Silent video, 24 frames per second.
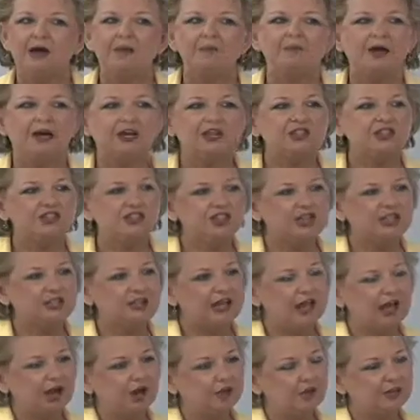But she's
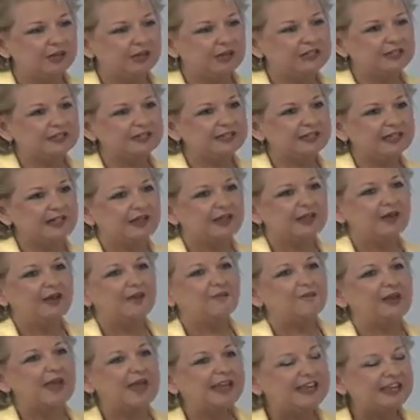homeless.
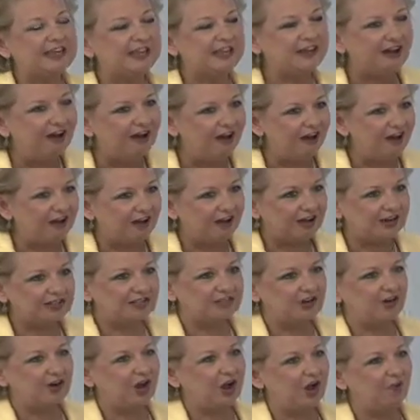Becky Cox,
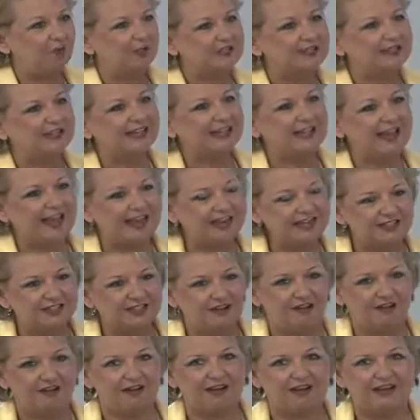our homeless
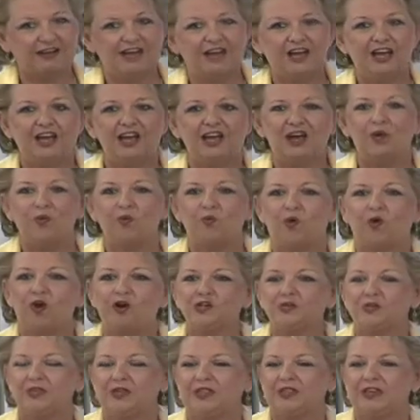liaison,
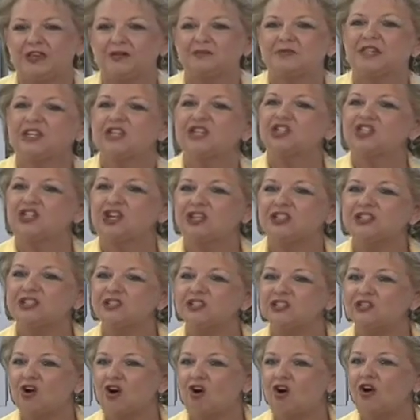worked with them to get
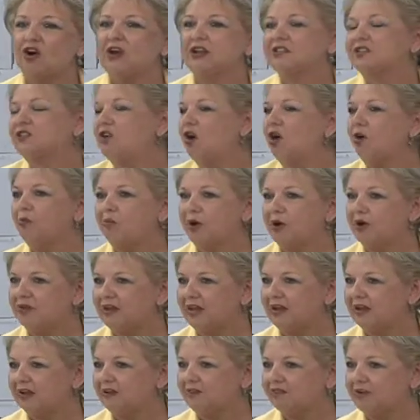Justin's car. His car broke
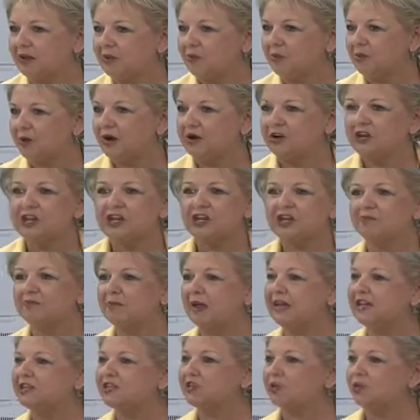down in February and he couldn't
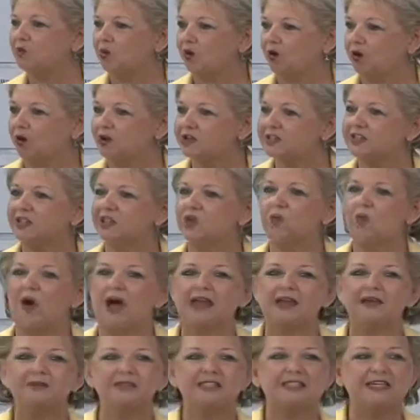make it to work. So the
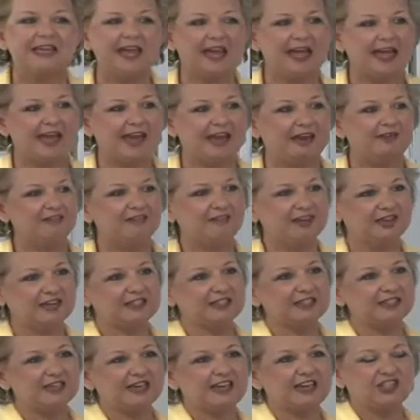YMCA
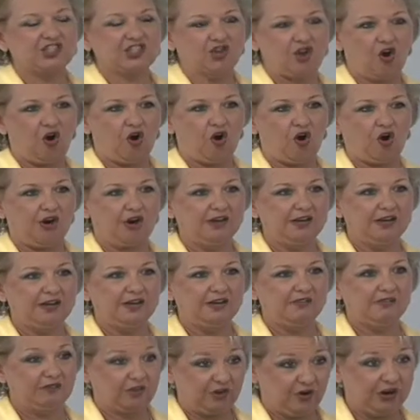gets his car
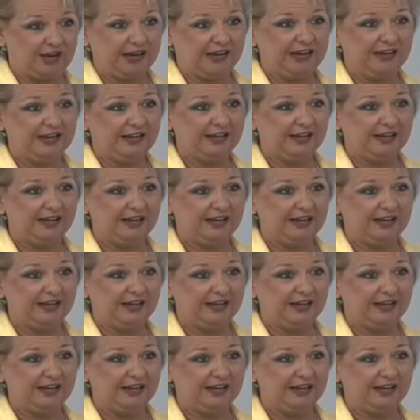free.